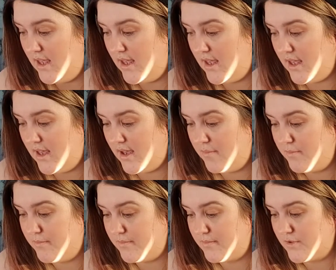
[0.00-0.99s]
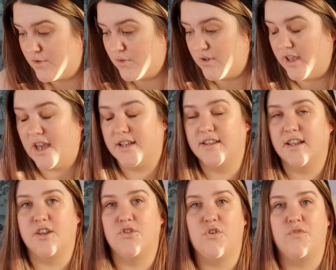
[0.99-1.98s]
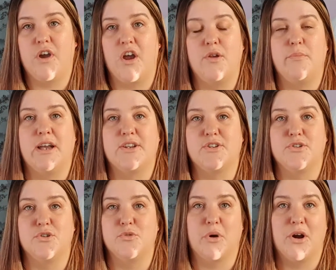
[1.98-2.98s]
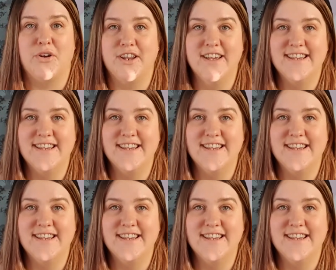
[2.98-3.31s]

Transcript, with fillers: Um, so yeah, it's like he's reverted back to newborn